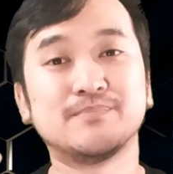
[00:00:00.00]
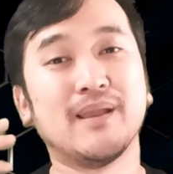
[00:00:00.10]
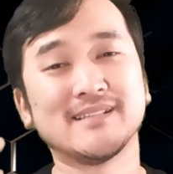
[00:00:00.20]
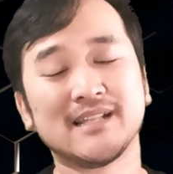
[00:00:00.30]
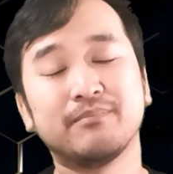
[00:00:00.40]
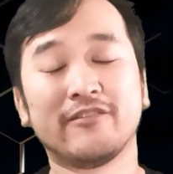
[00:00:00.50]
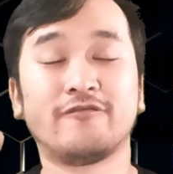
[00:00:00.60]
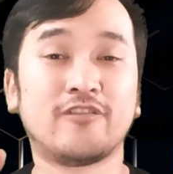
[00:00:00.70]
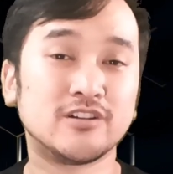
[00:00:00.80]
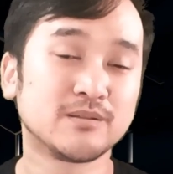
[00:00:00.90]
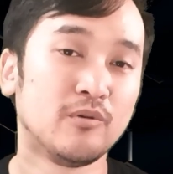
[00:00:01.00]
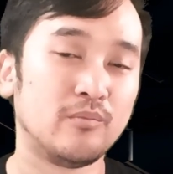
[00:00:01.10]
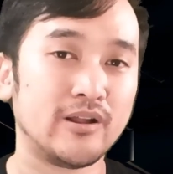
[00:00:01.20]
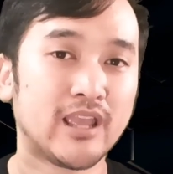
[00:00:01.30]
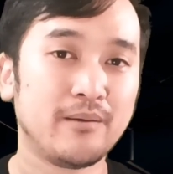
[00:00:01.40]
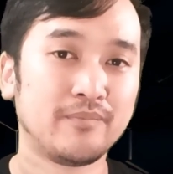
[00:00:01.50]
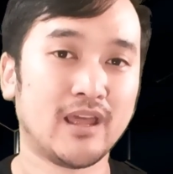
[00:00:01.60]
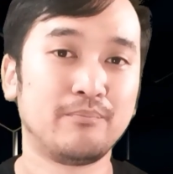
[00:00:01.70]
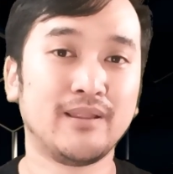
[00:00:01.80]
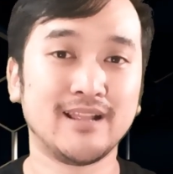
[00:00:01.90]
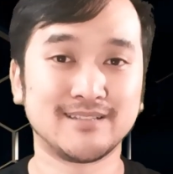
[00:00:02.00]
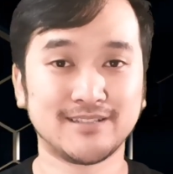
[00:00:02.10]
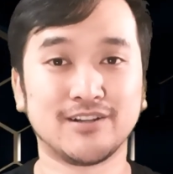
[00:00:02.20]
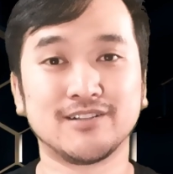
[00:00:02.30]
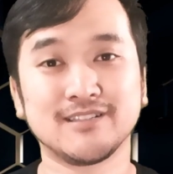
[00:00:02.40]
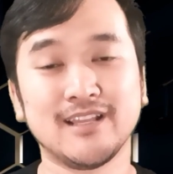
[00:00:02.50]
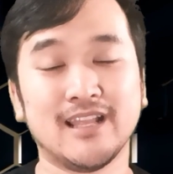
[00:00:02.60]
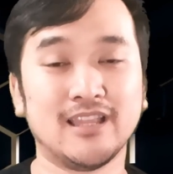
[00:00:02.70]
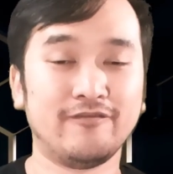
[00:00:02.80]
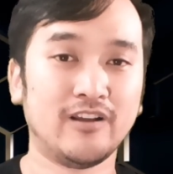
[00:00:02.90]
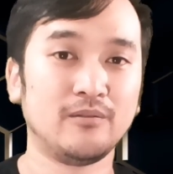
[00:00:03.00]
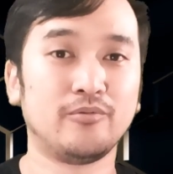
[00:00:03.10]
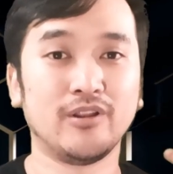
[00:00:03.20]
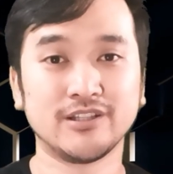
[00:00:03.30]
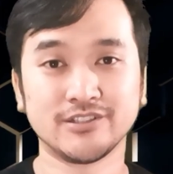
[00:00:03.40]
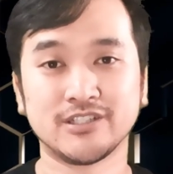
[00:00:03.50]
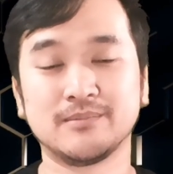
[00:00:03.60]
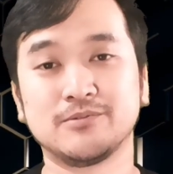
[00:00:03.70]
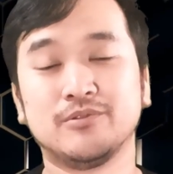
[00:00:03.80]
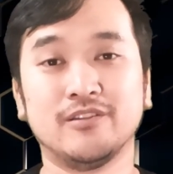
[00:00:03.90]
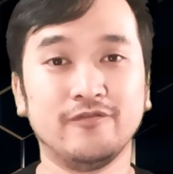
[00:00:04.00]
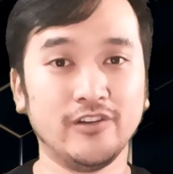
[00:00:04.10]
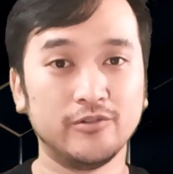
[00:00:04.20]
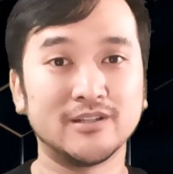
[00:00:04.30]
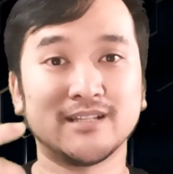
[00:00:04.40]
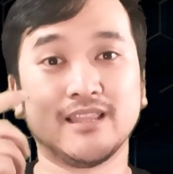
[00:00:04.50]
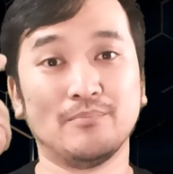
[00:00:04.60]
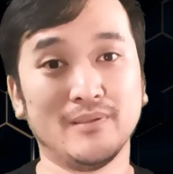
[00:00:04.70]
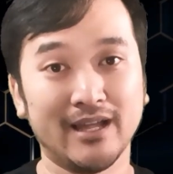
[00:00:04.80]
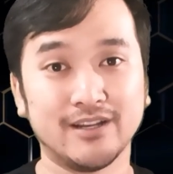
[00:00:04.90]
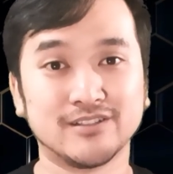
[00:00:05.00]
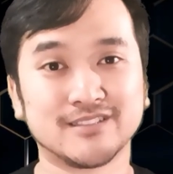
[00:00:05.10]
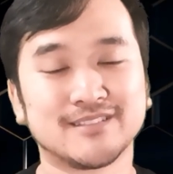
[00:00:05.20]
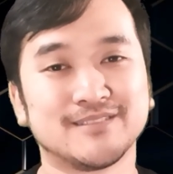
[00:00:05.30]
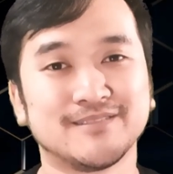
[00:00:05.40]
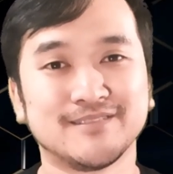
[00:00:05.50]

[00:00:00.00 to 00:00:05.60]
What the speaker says: it was basically my first mobile game that I played seriously and developed relationships with the viewers and the players.